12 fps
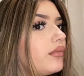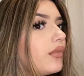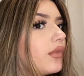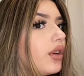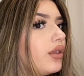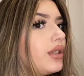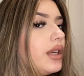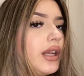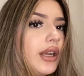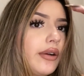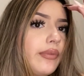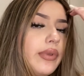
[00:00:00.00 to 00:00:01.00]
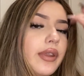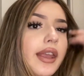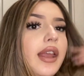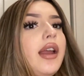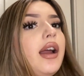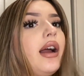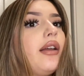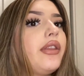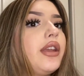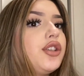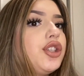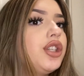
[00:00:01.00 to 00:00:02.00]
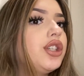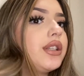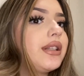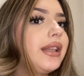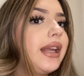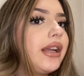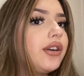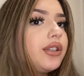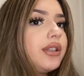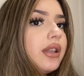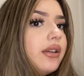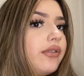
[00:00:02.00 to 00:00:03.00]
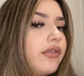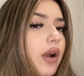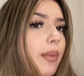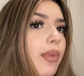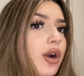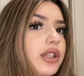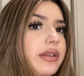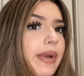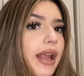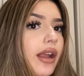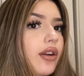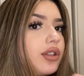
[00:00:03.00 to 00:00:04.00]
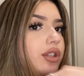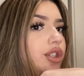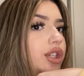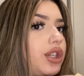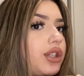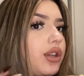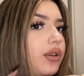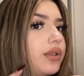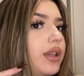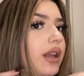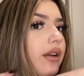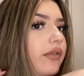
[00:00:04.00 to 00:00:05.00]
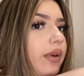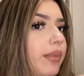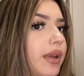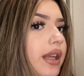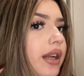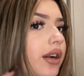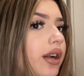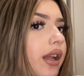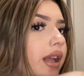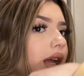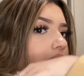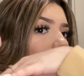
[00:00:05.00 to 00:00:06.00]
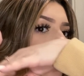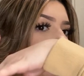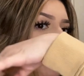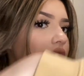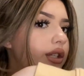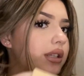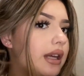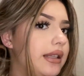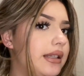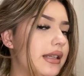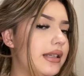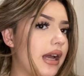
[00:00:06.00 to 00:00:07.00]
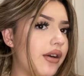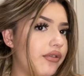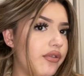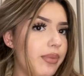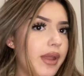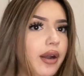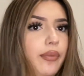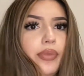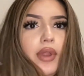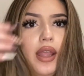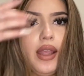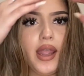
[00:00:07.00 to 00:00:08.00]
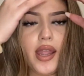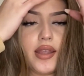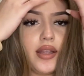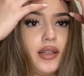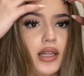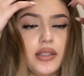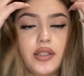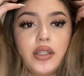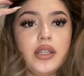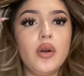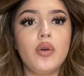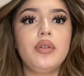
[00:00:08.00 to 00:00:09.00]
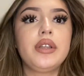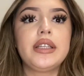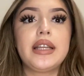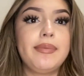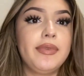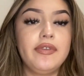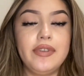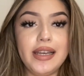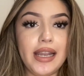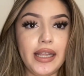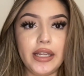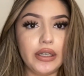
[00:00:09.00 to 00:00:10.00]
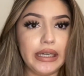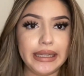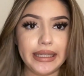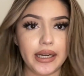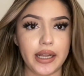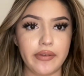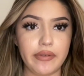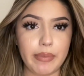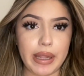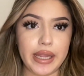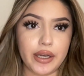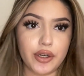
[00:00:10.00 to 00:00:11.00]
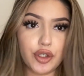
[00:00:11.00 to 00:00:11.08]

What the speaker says: Goes to here. And then she just layers the front parts of my hair. So she just goes from here and then she just cuts it down from there. And then that's the only type of layering that I have in my hair.